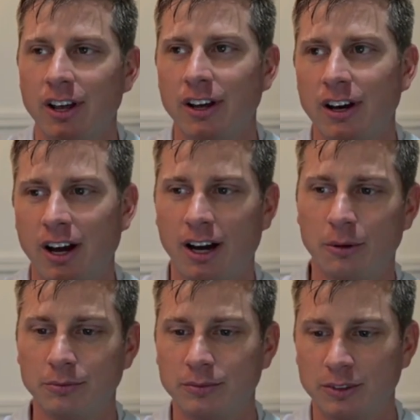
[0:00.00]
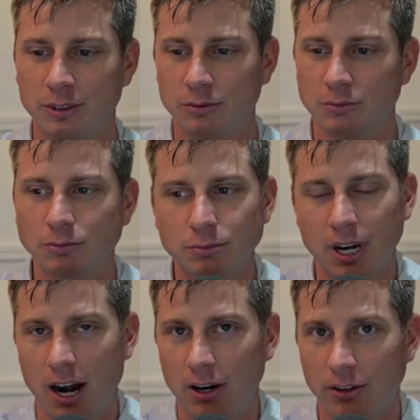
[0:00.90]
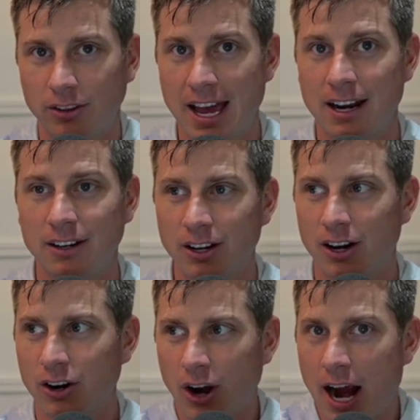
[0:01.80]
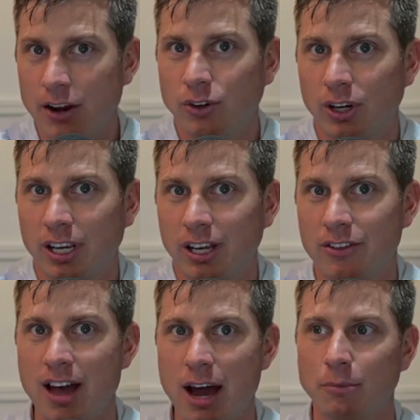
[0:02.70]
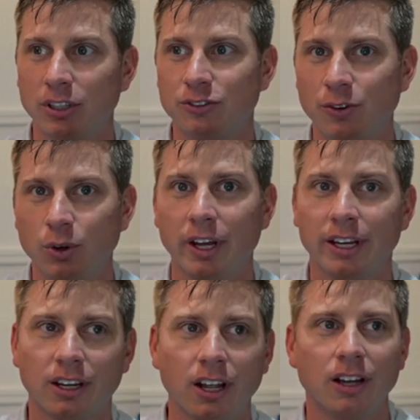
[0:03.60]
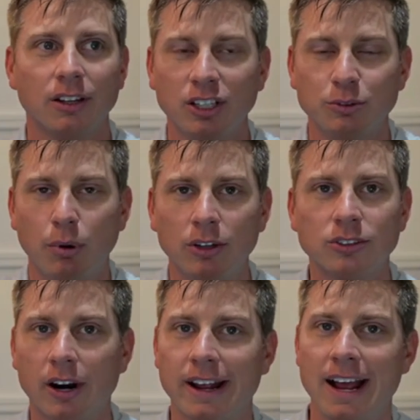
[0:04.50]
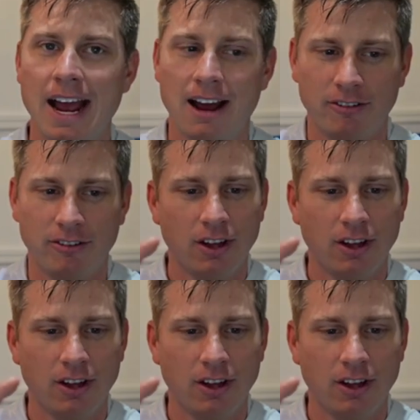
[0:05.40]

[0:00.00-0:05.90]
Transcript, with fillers: Um, but not only that, how are you going to get that much fuel? Like these boats already have